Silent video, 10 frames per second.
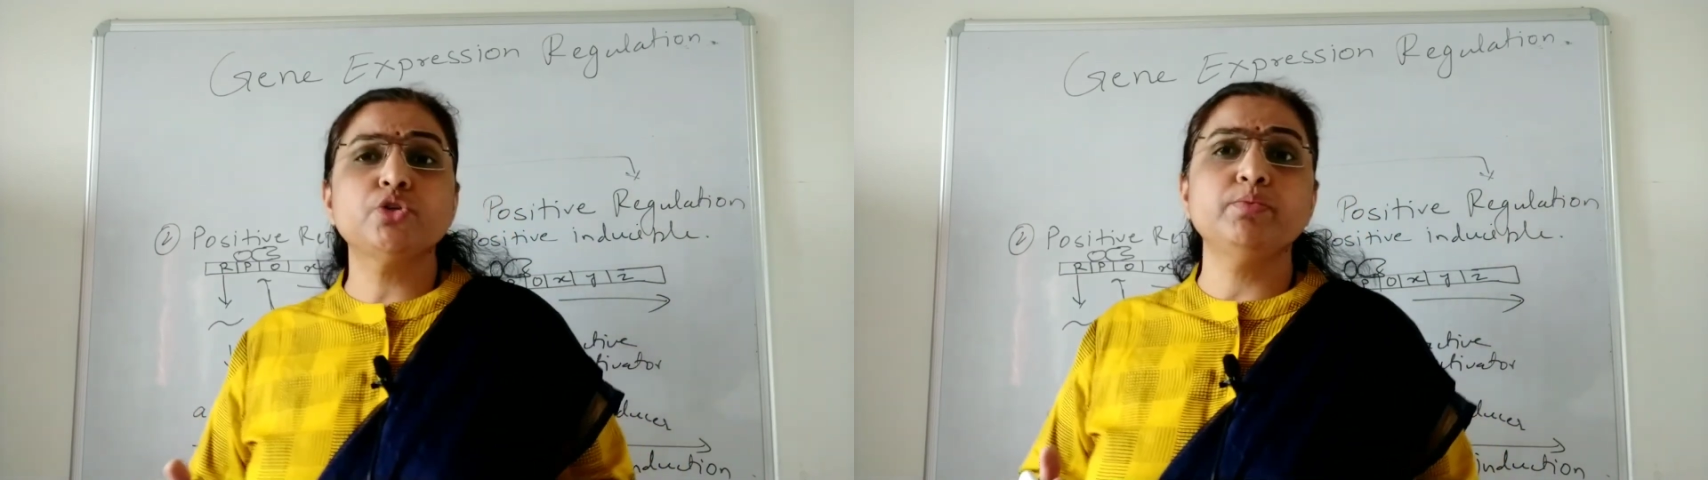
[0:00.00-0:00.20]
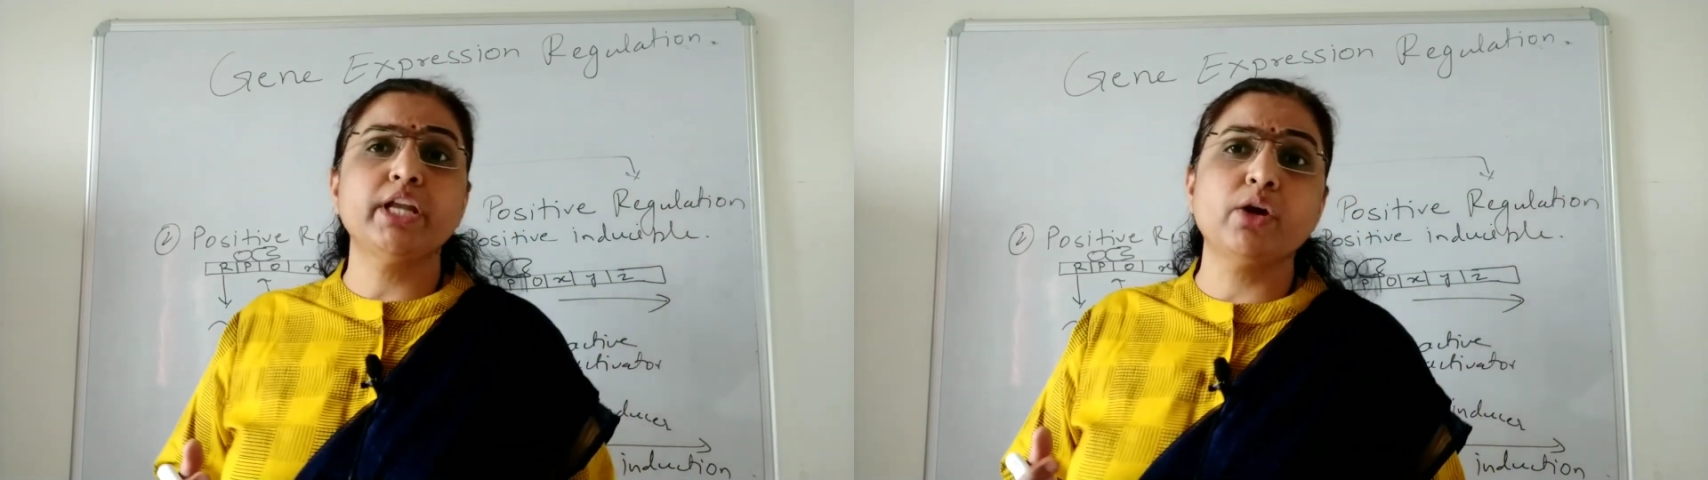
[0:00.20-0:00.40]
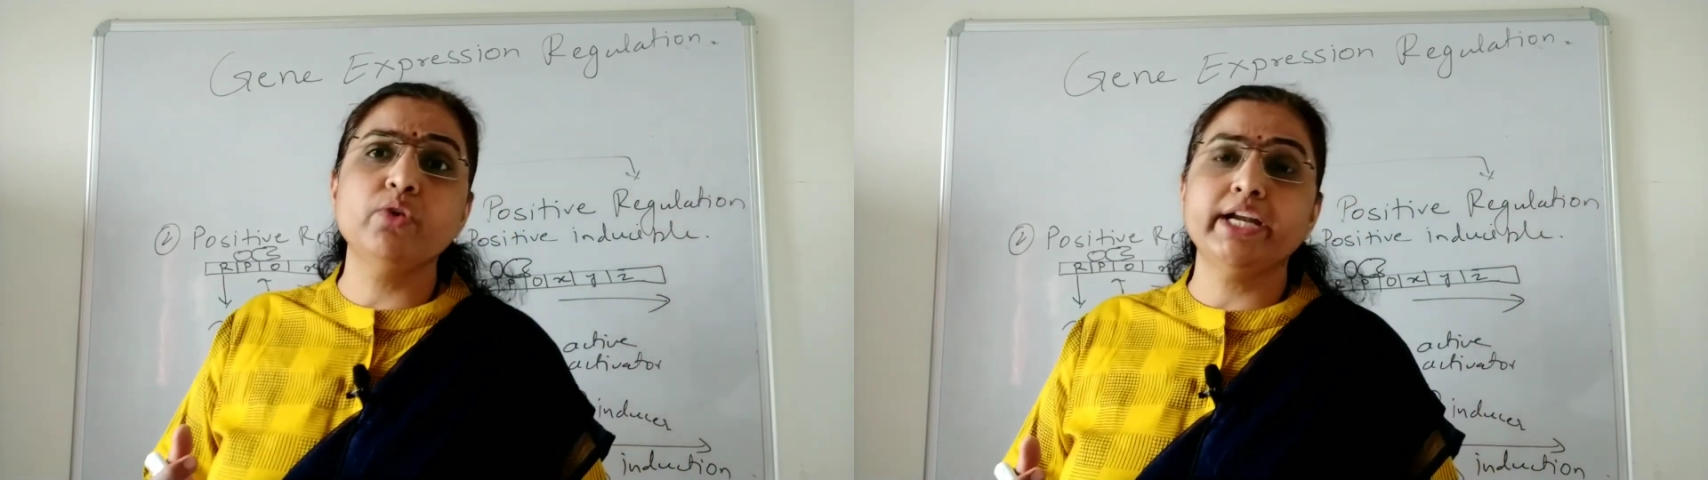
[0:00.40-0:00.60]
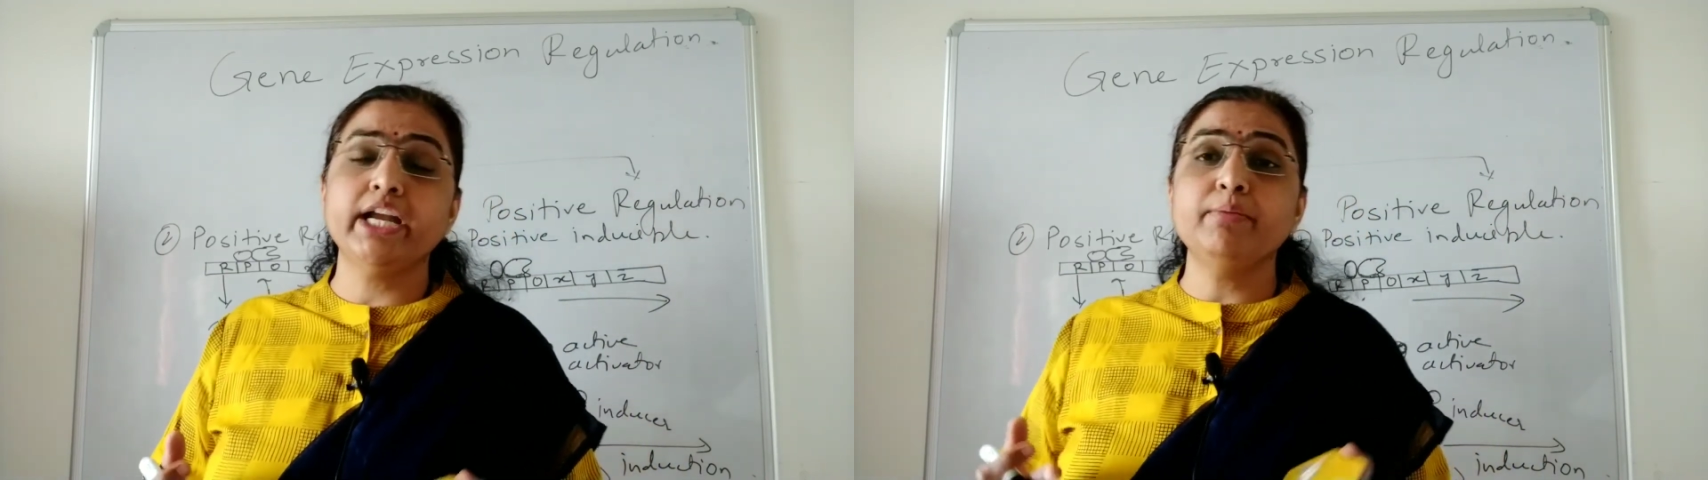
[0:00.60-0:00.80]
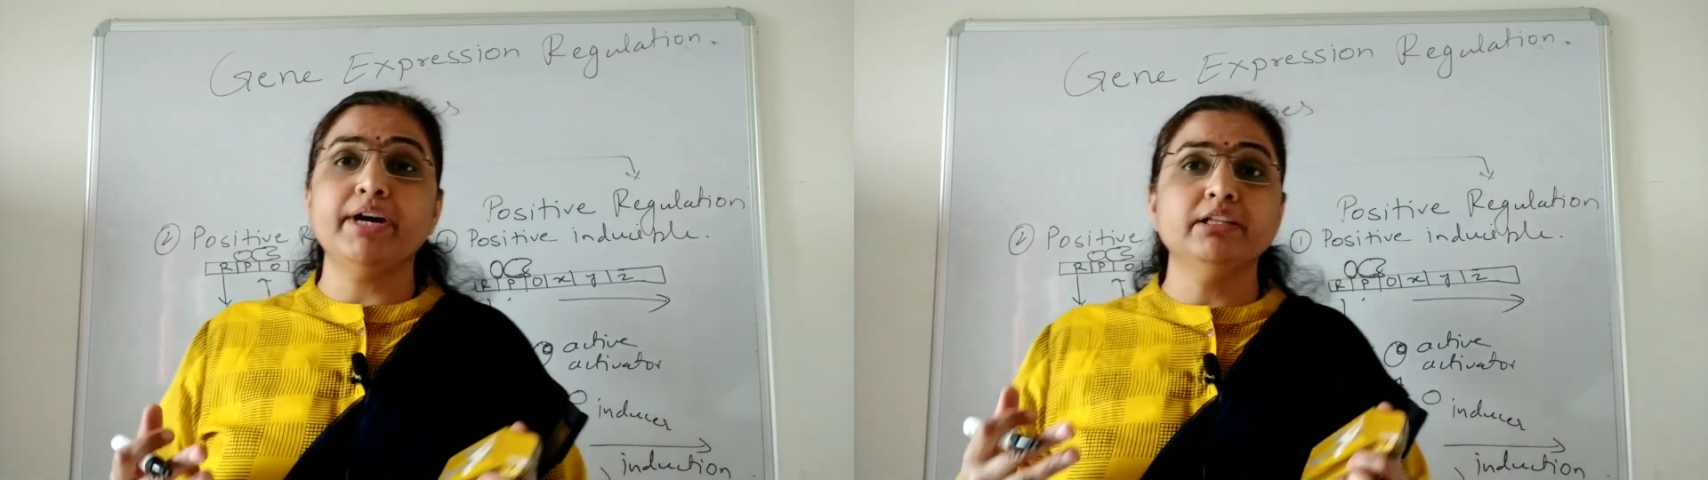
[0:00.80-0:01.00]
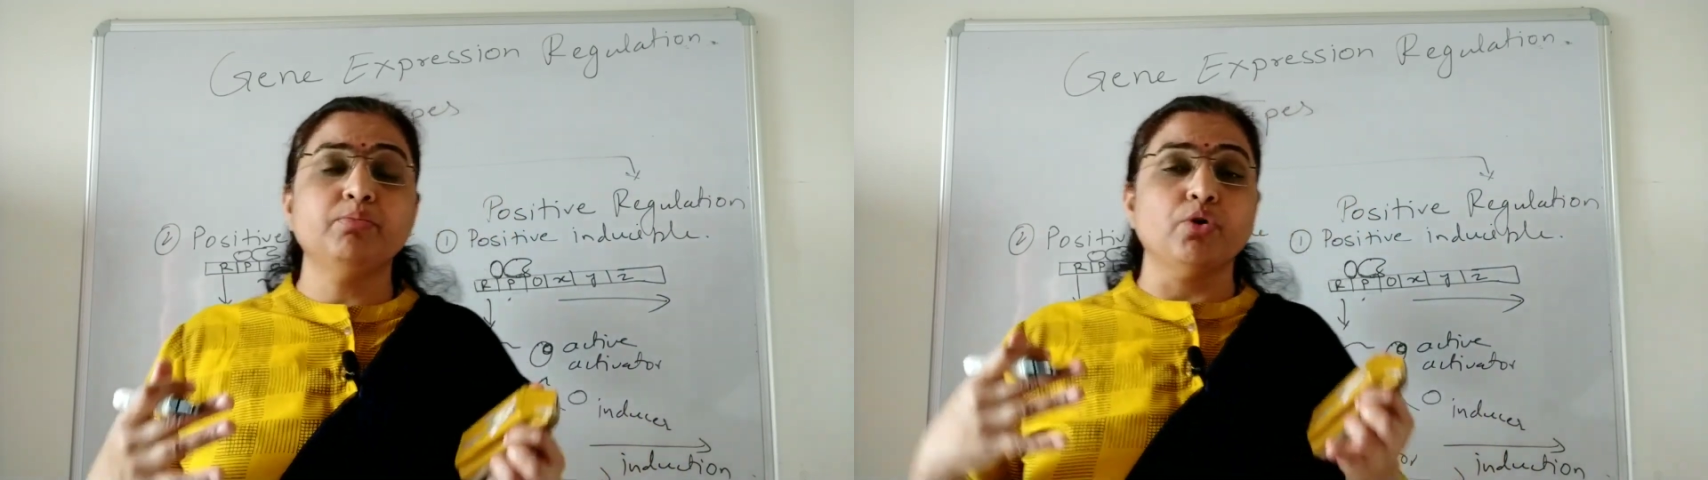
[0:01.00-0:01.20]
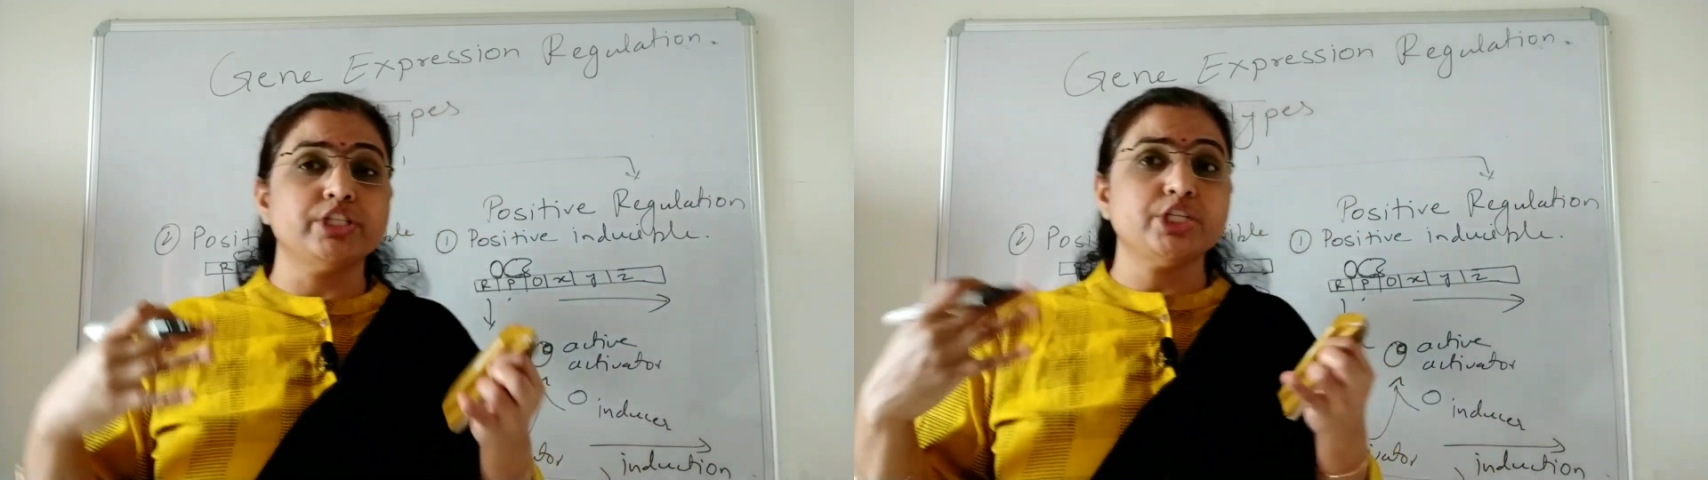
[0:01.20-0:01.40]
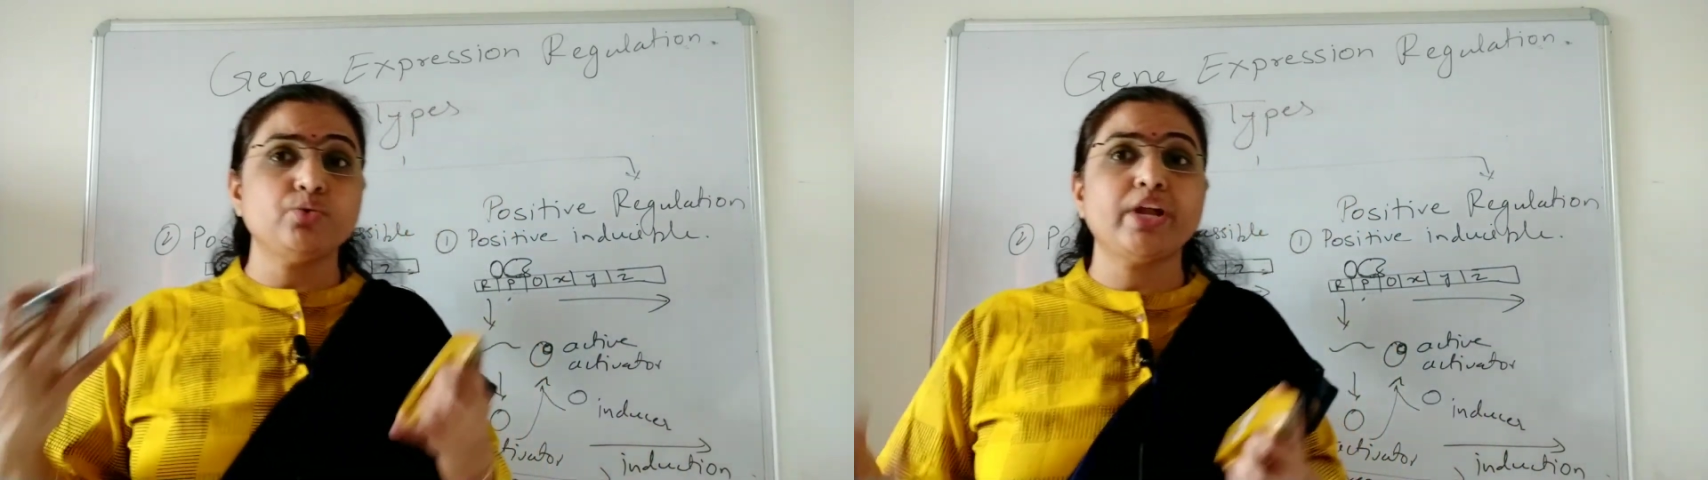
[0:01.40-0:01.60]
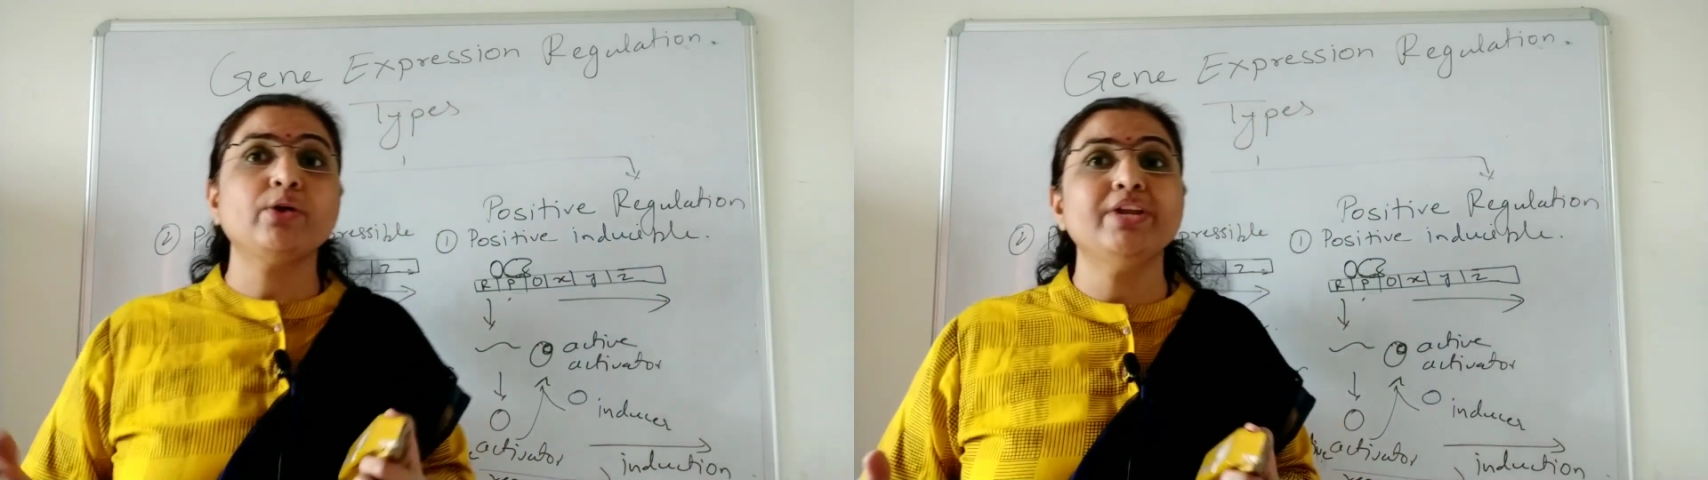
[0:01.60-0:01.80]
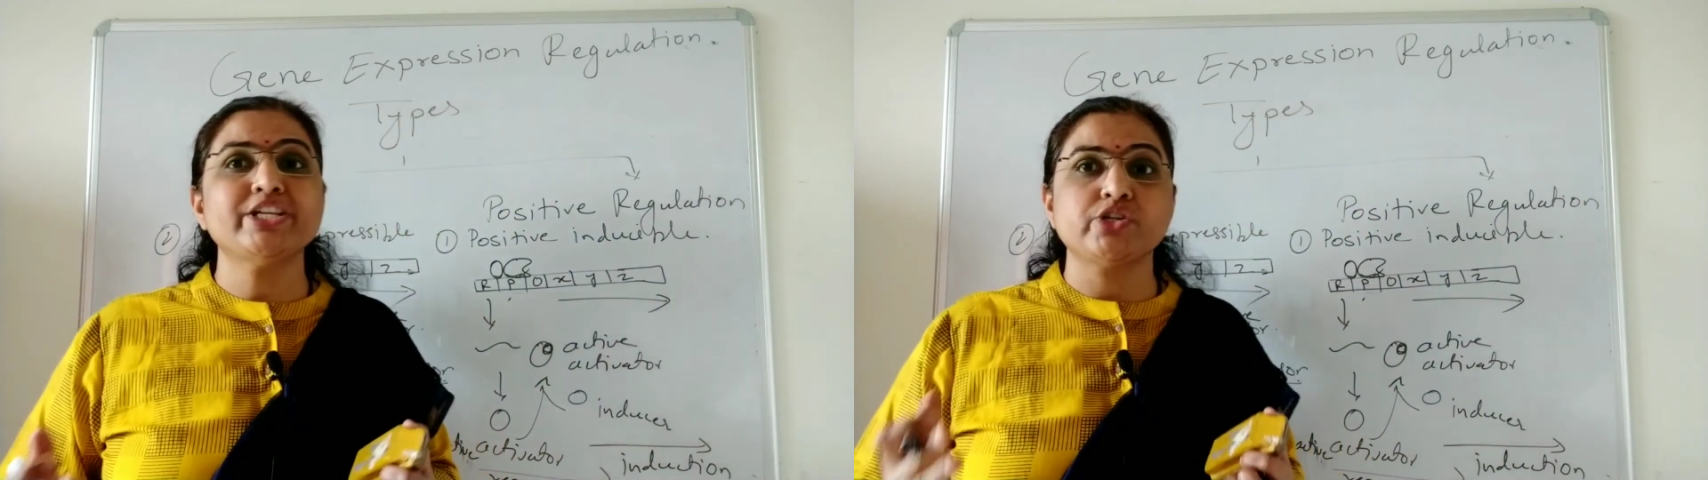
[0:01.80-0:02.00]
be regulated by the positive
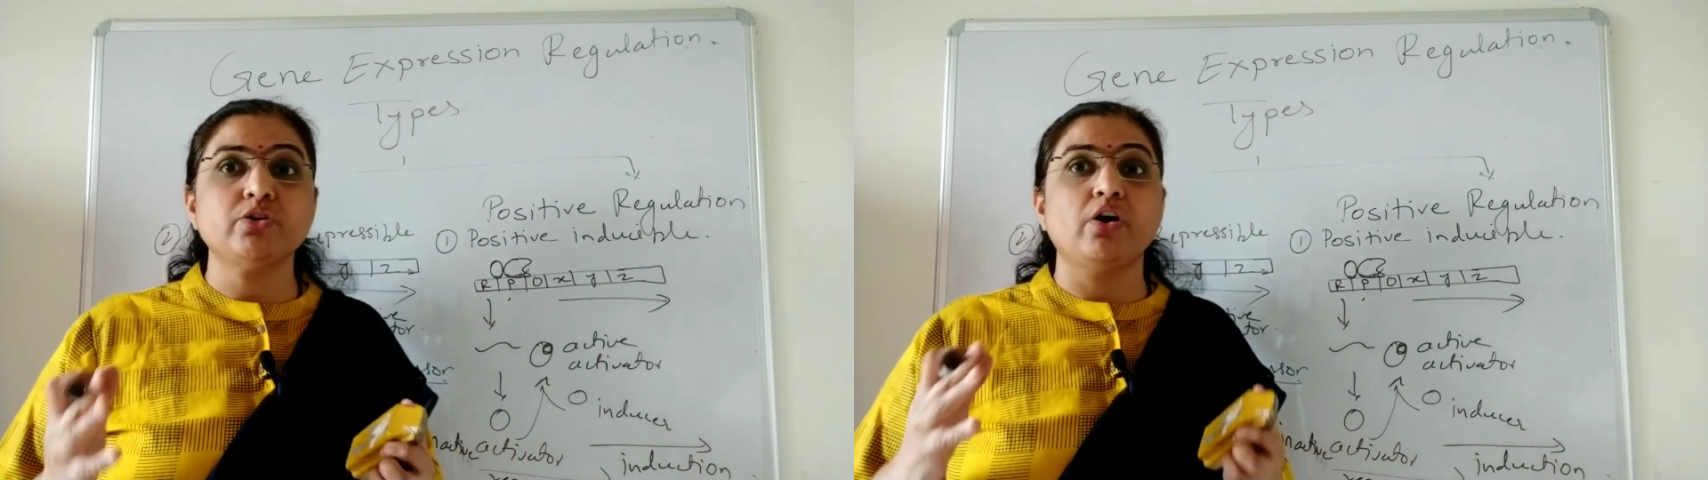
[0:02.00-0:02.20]
regulation